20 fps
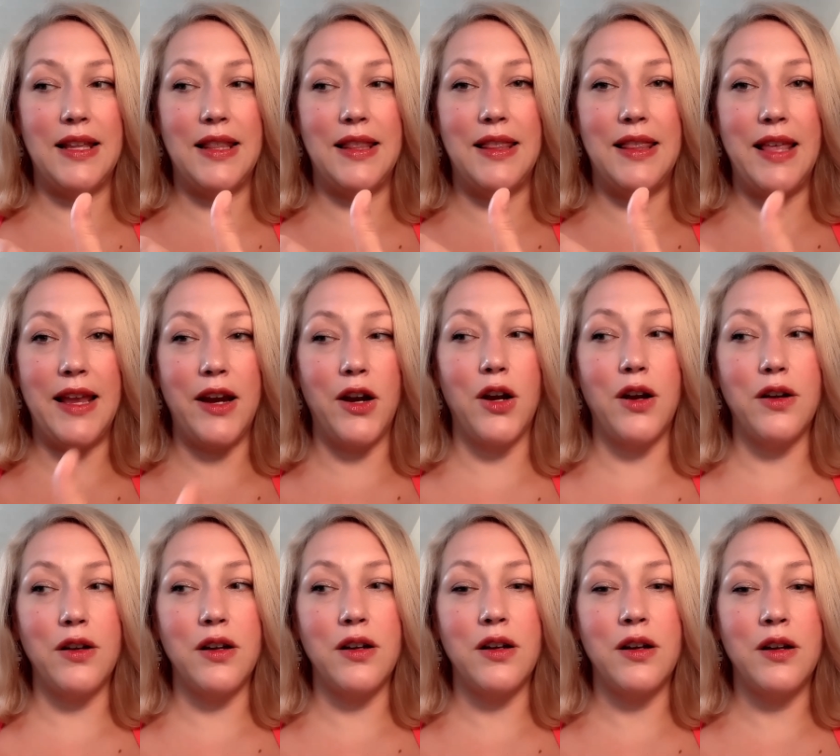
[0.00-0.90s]

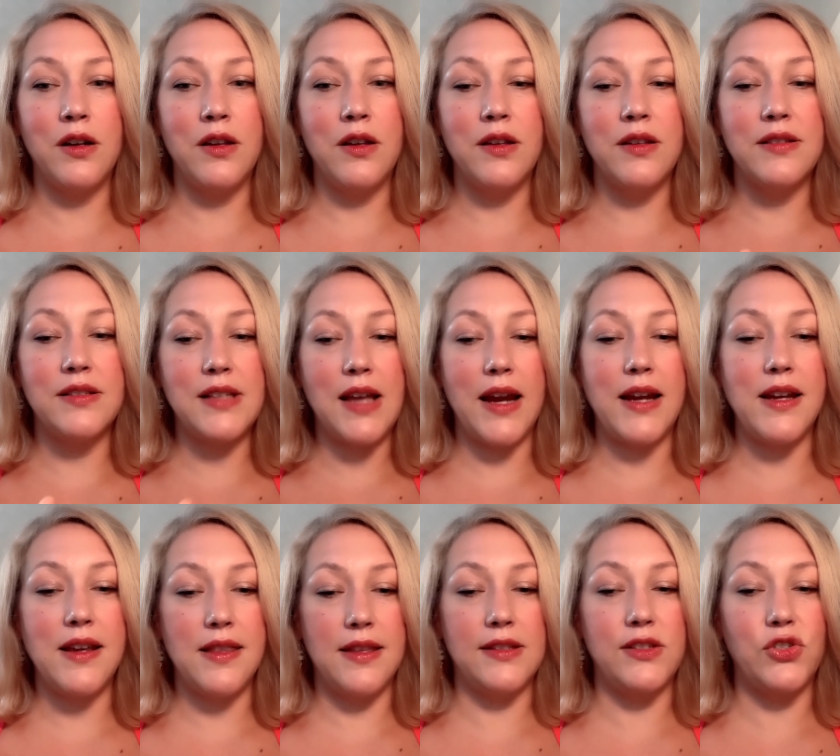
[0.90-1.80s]
their side
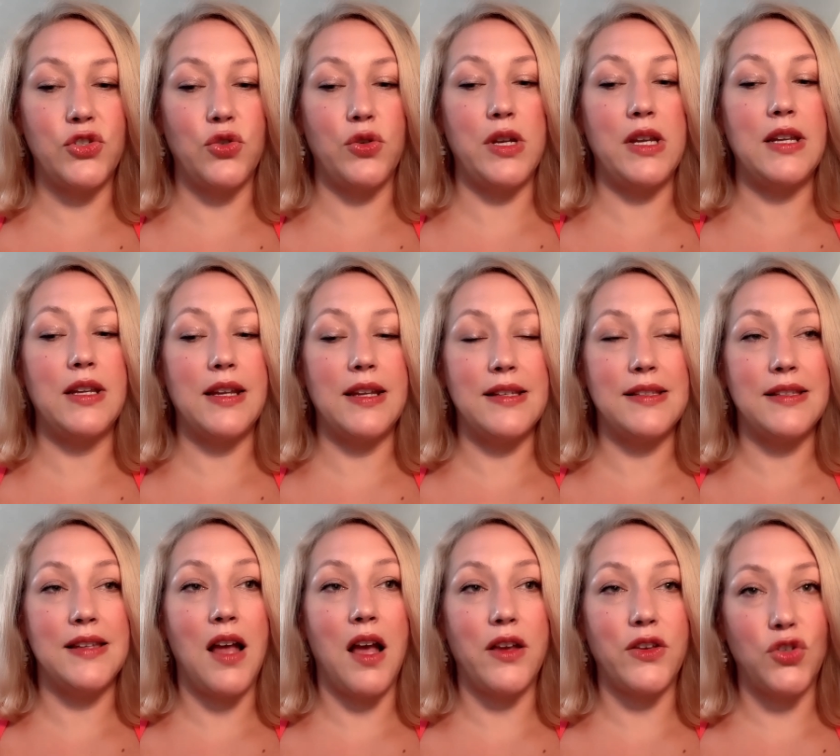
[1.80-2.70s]
of the street is
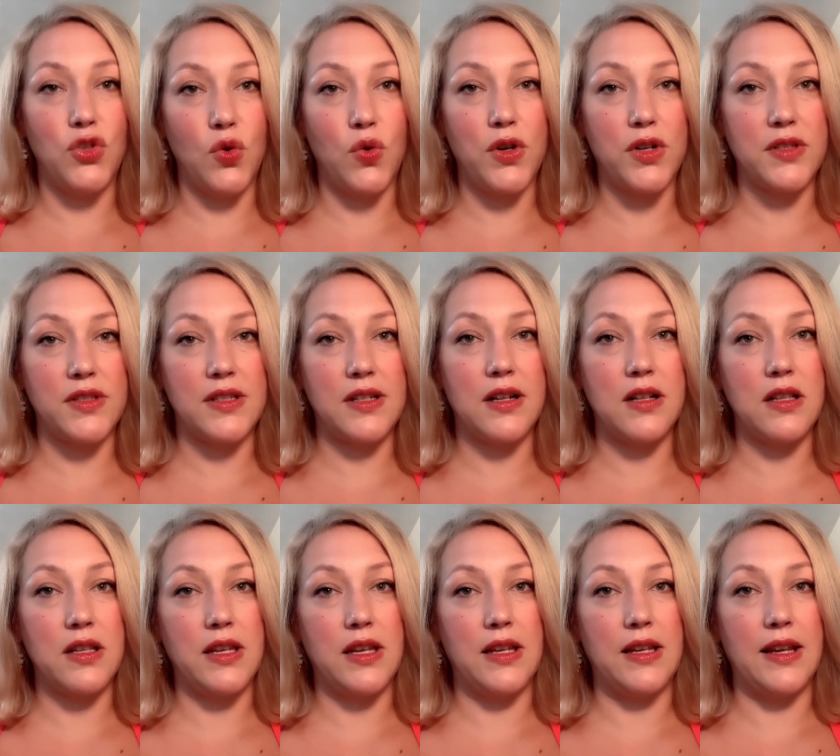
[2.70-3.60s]
not yours to
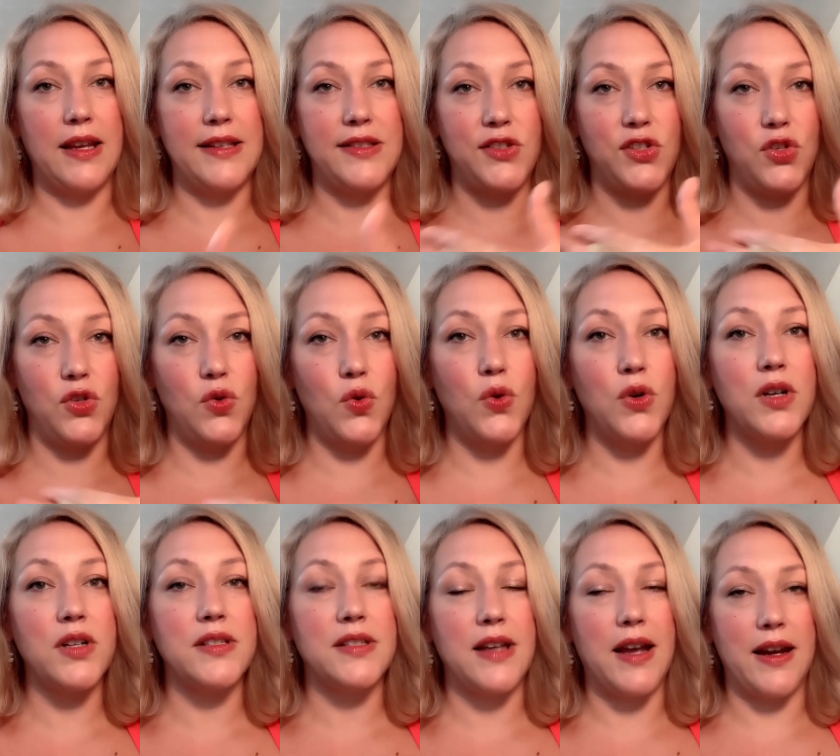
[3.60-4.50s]
clean. It's
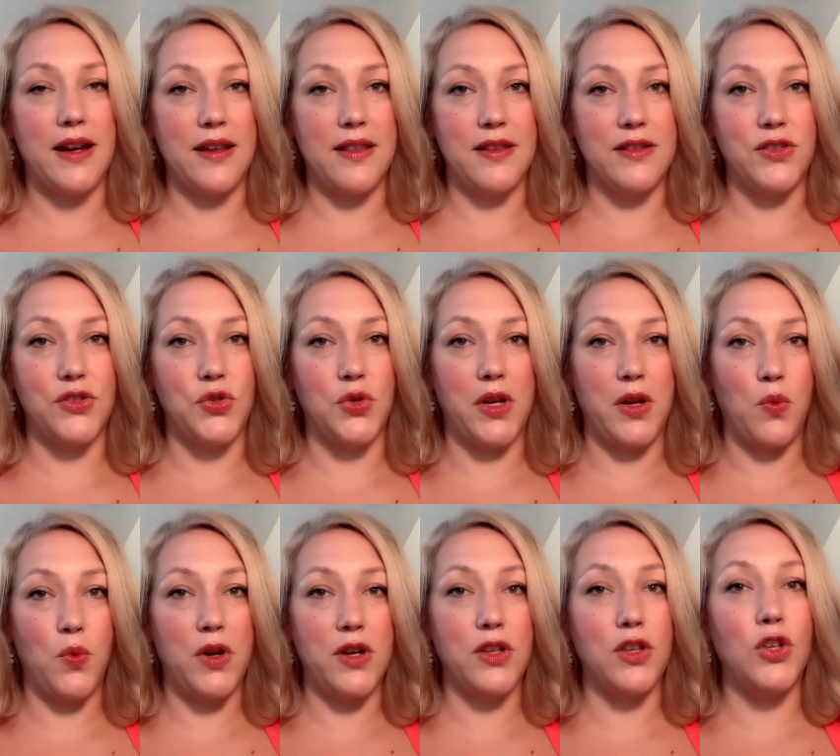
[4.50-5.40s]
your side of the street,
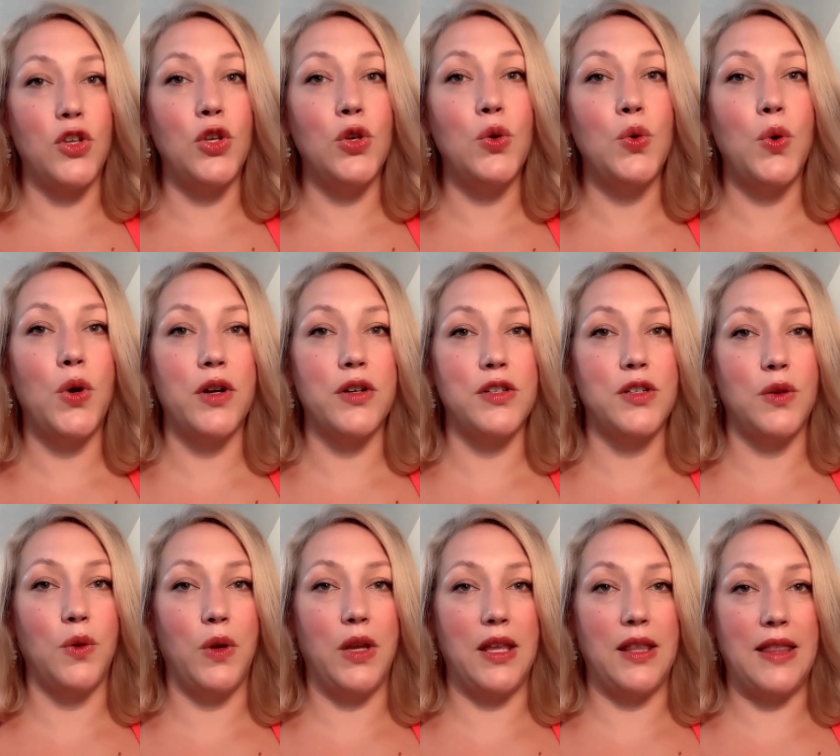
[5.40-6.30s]
what you are
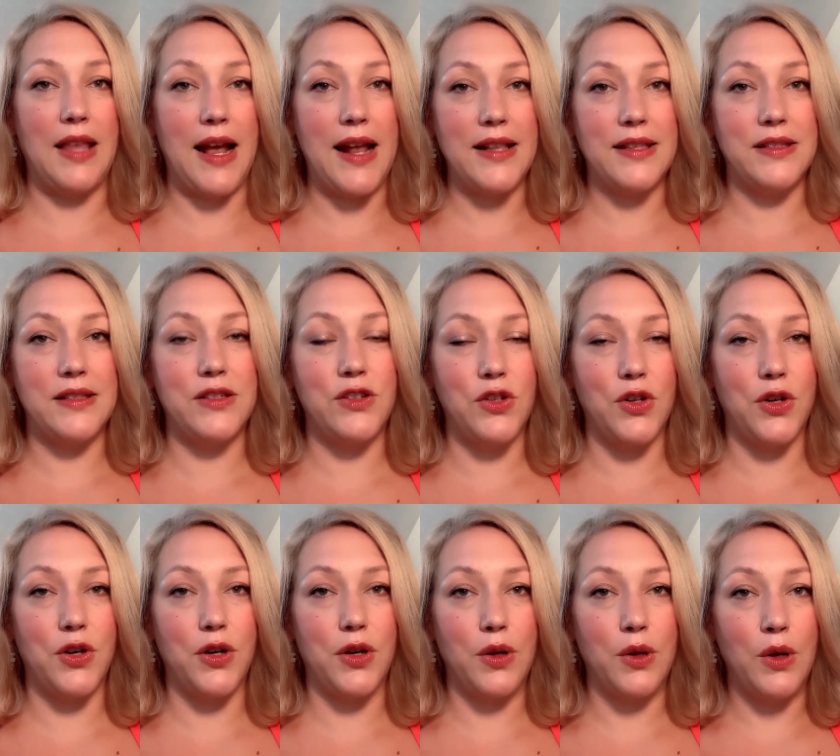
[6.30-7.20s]
doing. That's
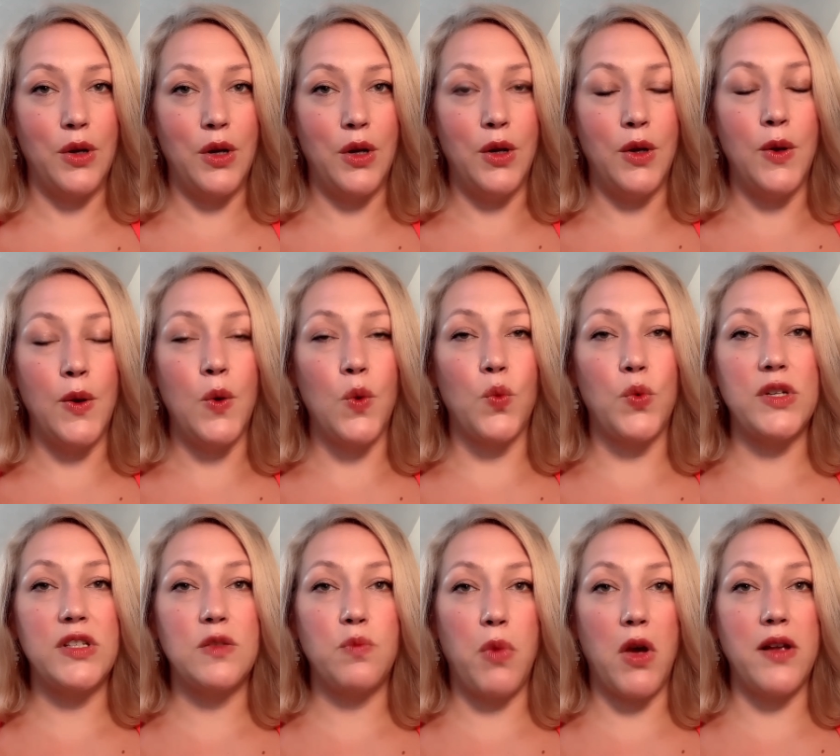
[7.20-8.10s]
your
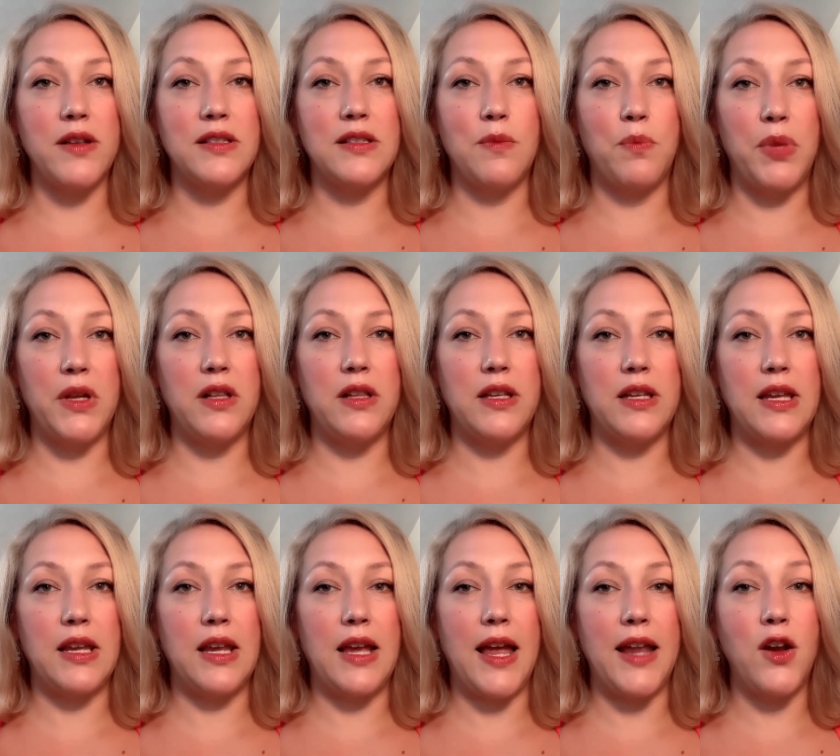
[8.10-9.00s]

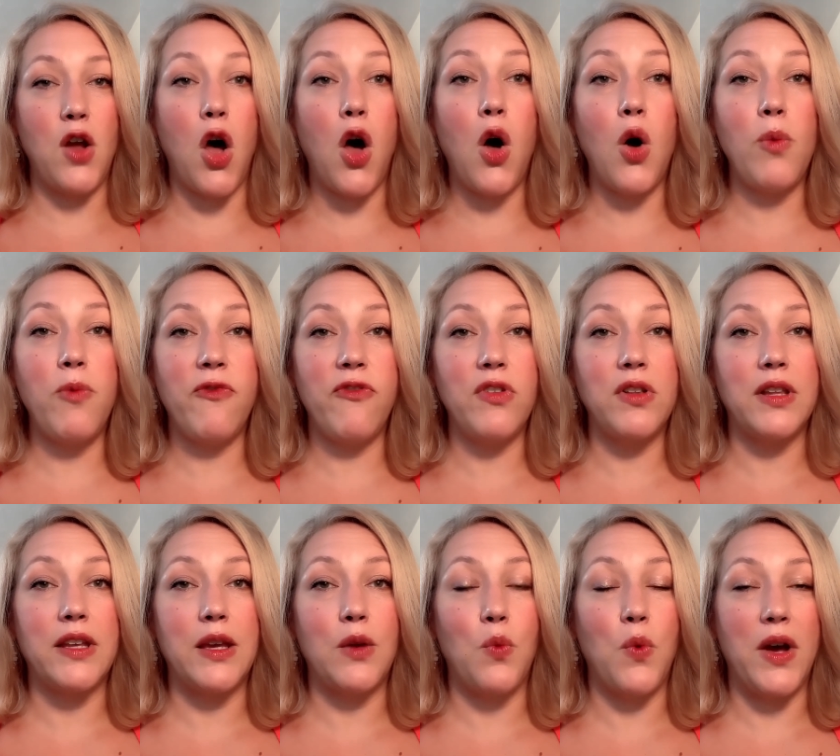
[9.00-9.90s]
responsibility. And
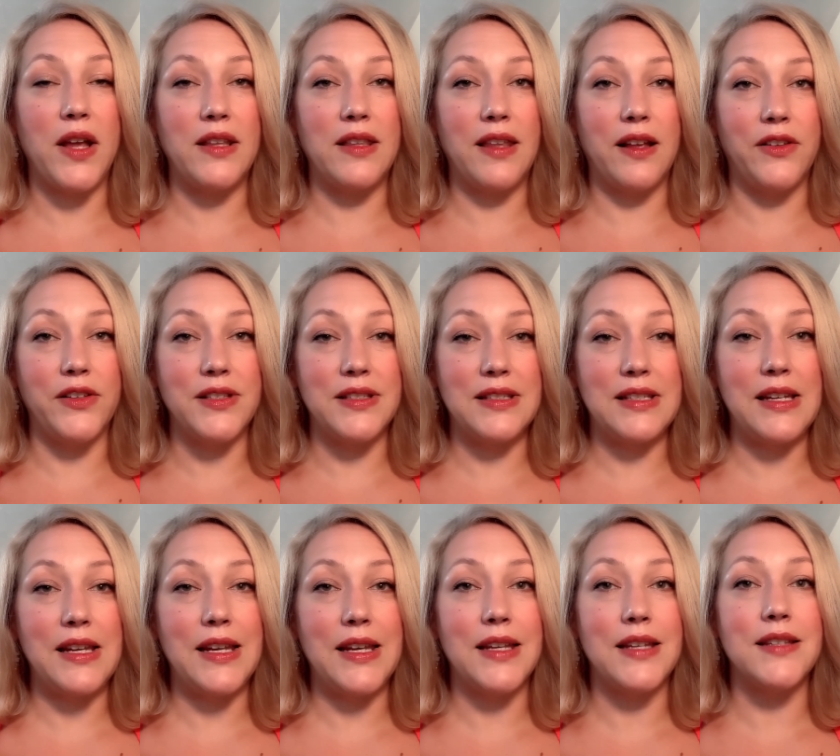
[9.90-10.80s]
hopefully, what they'll
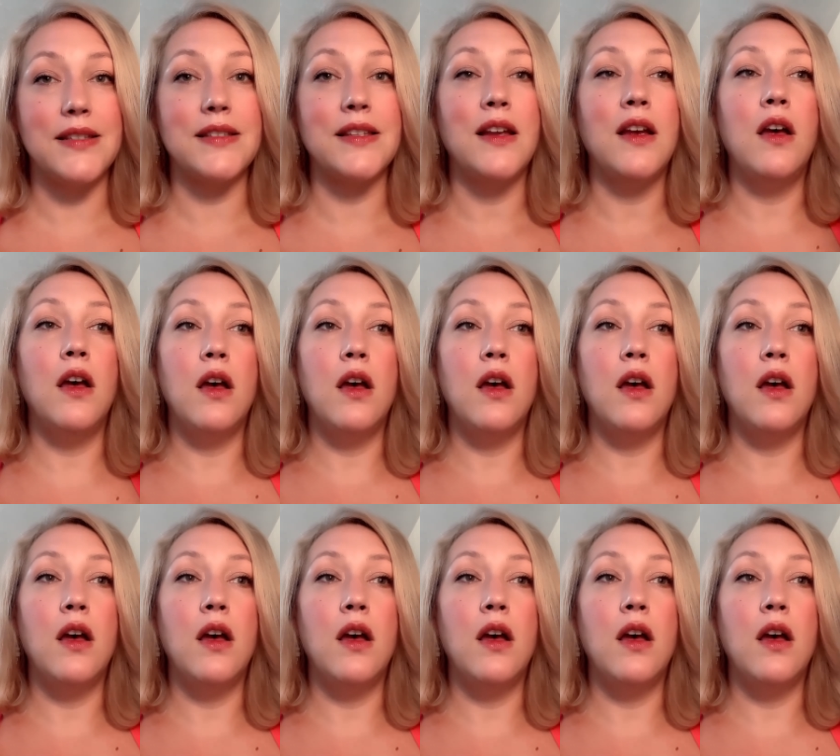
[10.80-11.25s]
see is